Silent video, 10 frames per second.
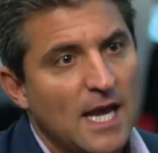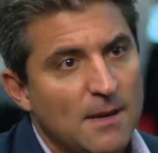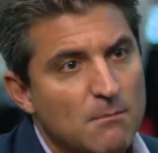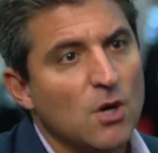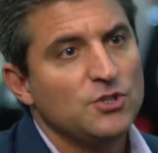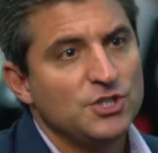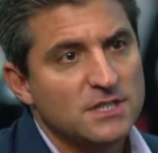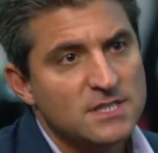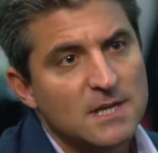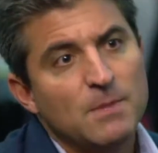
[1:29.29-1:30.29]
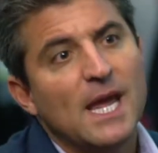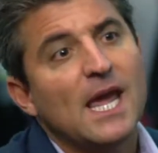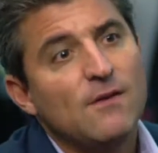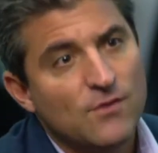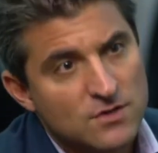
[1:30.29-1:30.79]
and motions and
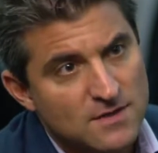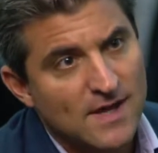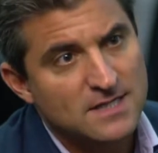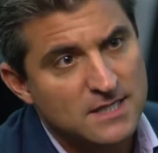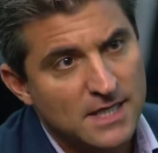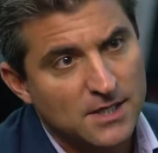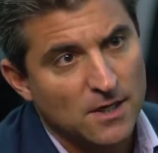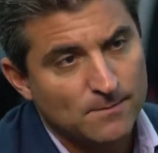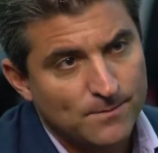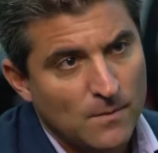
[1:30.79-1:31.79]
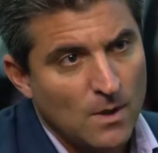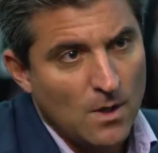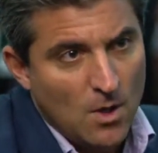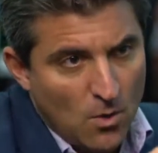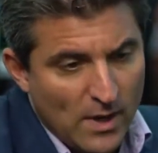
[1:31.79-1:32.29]
behaviors of that senior.
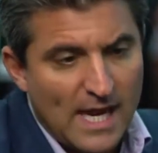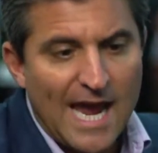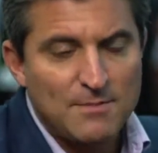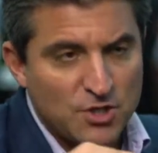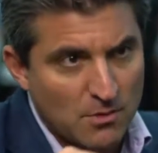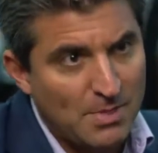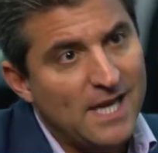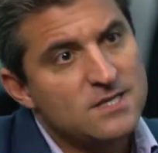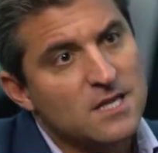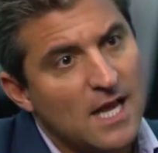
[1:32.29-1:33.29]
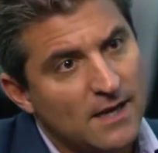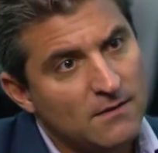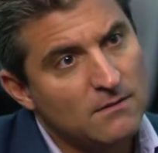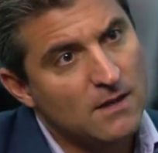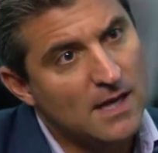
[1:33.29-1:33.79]
We capture a
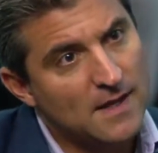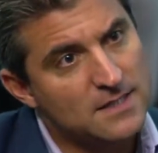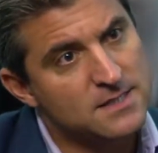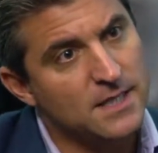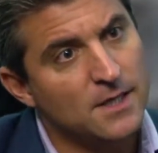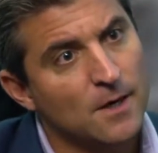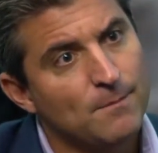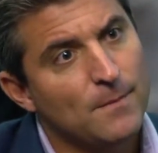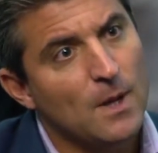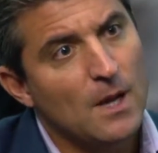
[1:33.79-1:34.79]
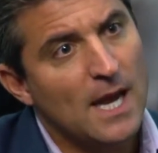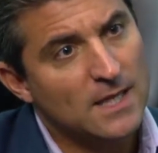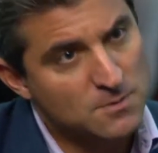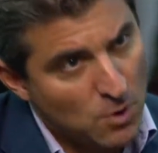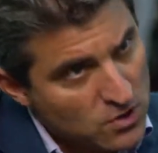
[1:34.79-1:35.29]
baseline on that senior,
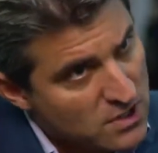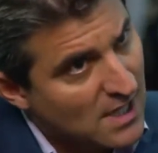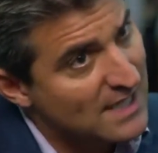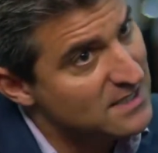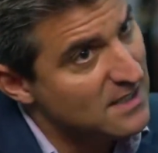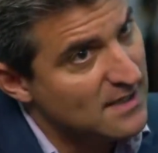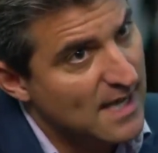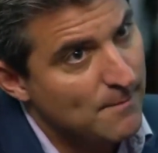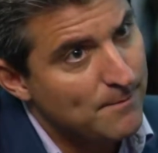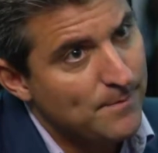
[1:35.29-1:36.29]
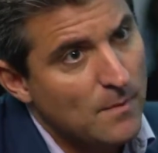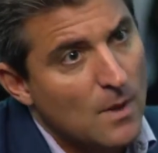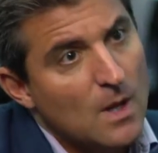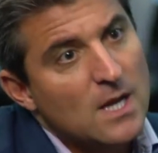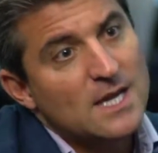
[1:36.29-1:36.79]
and it's personalized to them.
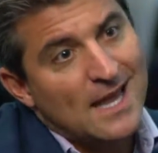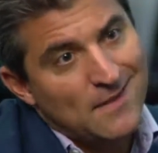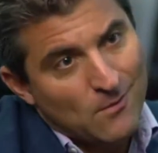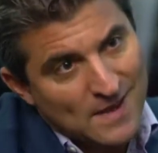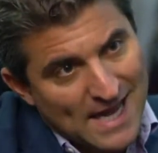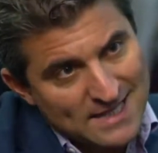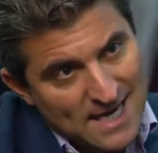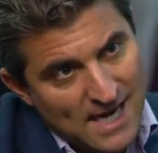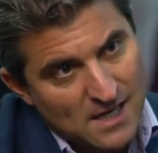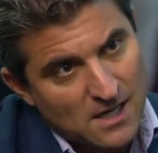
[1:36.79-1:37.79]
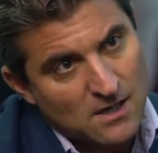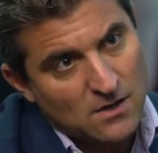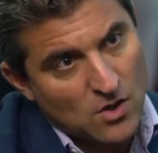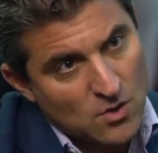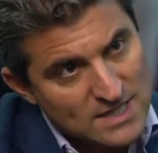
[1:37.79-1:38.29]
And then when that data
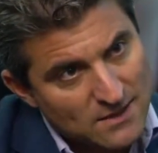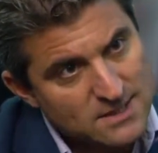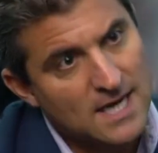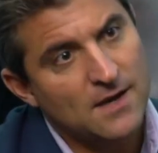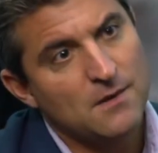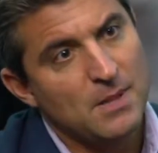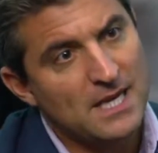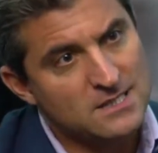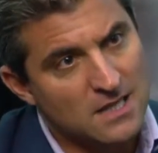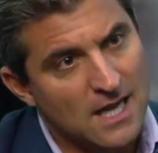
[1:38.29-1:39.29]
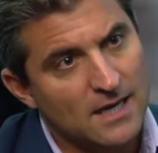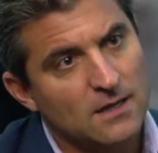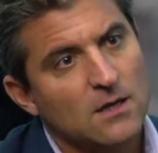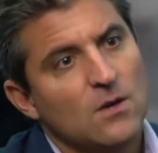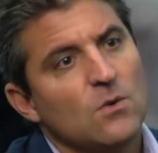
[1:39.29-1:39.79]
goes outside of the
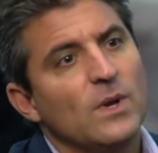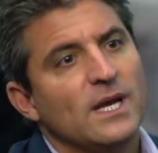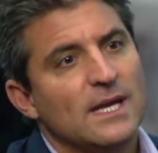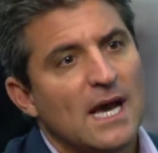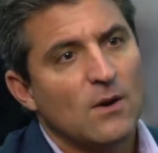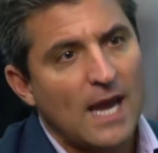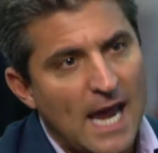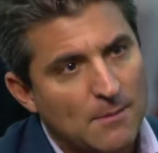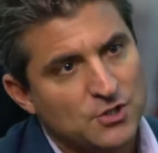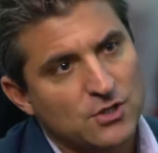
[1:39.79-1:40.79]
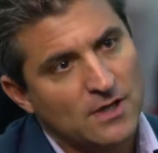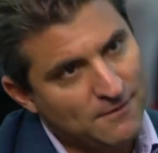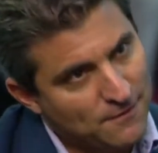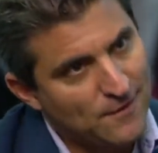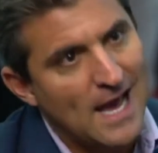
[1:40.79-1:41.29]
baseline, we can now capture
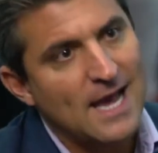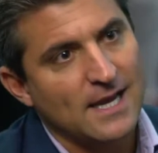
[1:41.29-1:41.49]
and flag